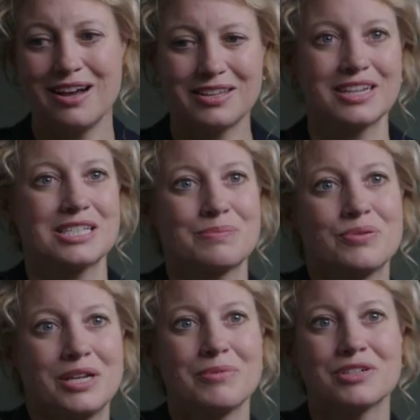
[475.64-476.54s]
I think it's
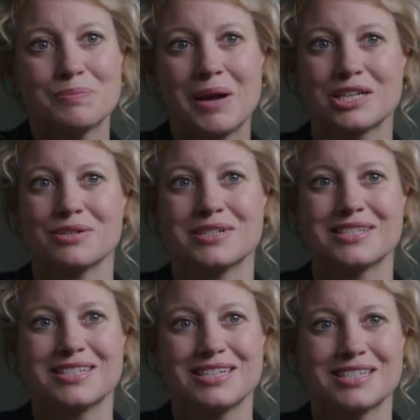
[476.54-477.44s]
pretty much back to
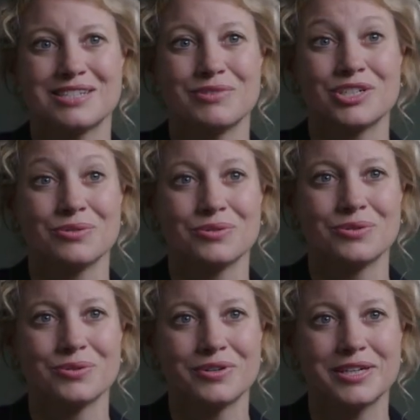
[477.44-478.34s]
its, its original
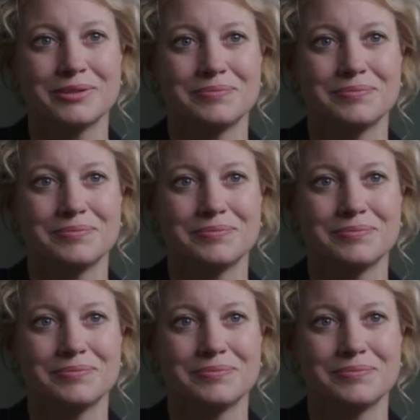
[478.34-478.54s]
glory.